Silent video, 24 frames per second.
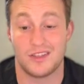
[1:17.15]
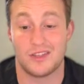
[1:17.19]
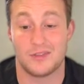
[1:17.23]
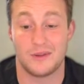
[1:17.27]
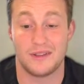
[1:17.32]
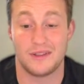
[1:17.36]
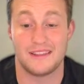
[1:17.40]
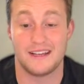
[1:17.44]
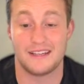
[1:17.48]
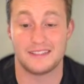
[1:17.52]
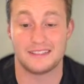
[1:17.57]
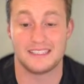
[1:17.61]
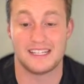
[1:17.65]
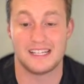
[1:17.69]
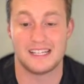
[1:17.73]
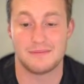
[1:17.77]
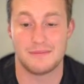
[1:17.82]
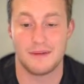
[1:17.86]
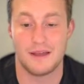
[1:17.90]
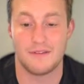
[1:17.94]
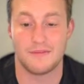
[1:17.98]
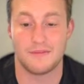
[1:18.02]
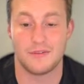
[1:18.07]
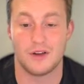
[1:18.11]
3,000
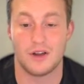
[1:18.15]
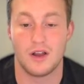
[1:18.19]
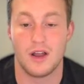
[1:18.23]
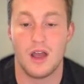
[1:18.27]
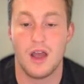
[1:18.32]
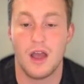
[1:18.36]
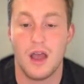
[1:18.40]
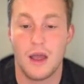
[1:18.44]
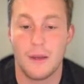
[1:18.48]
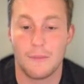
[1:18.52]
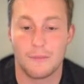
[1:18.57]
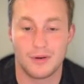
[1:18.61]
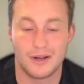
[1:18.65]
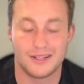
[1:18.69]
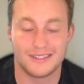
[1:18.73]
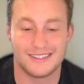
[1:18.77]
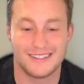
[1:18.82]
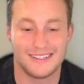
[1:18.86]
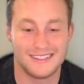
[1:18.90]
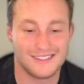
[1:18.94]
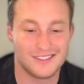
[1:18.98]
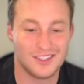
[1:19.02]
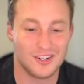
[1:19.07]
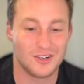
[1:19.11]
spent for
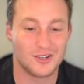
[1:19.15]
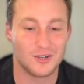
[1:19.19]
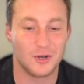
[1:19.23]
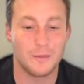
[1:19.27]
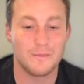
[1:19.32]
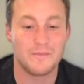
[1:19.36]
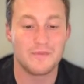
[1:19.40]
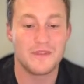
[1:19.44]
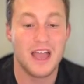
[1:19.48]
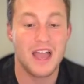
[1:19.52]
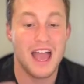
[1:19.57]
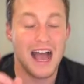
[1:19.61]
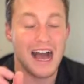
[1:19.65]
President Circle.